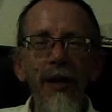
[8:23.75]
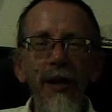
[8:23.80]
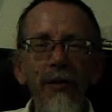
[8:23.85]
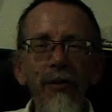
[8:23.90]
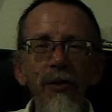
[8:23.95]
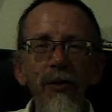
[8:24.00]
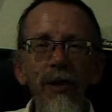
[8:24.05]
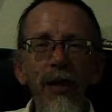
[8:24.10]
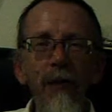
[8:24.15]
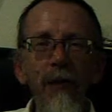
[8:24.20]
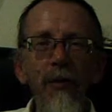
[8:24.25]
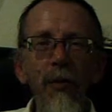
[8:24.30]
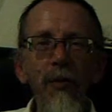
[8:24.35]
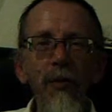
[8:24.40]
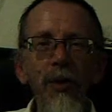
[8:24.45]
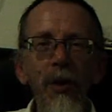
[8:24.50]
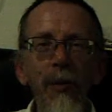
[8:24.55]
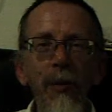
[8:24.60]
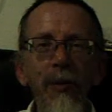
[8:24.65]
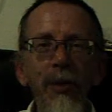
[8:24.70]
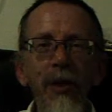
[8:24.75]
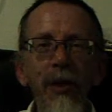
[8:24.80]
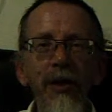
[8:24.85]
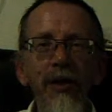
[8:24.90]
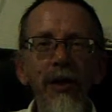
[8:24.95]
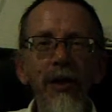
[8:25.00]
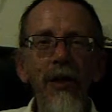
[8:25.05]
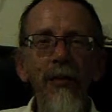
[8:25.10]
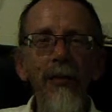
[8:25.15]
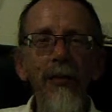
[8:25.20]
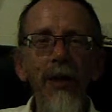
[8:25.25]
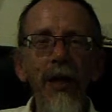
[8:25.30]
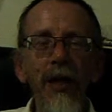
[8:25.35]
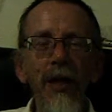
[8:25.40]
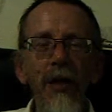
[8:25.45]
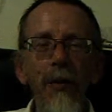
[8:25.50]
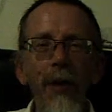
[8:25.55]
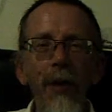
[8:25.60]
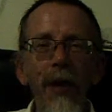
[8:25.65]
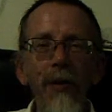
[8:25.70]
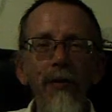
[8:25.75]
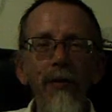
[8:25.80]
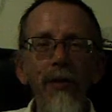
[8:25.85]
just give him something to complain about.